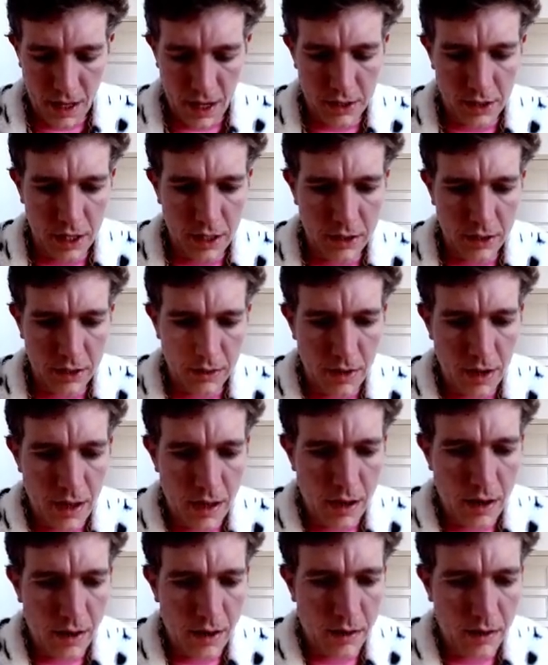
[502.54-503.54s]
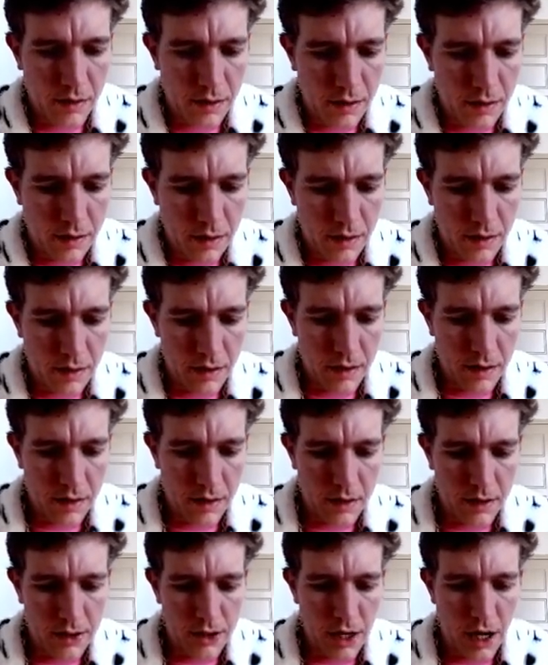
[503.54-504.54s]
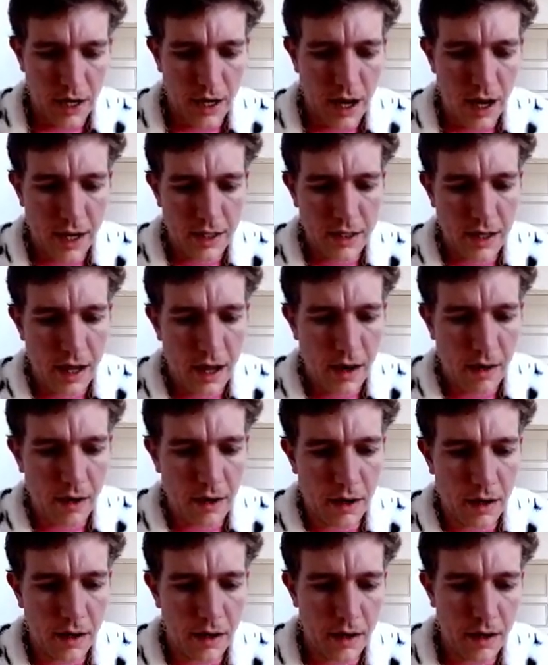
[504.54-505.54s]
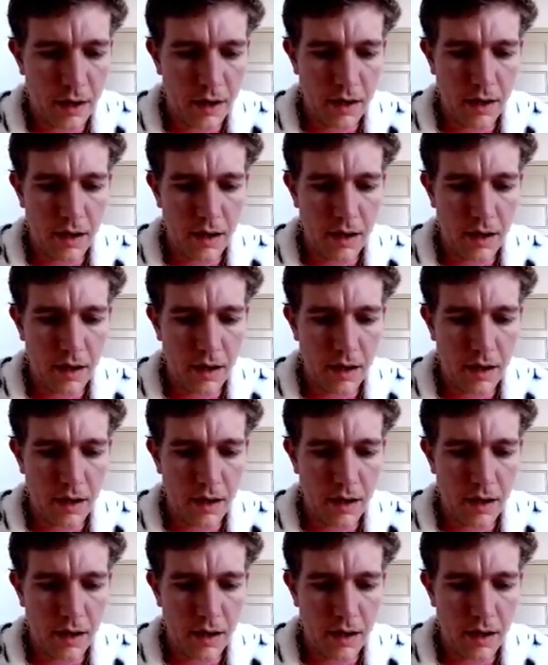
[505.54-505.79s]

AJ Terrell, John Hightower,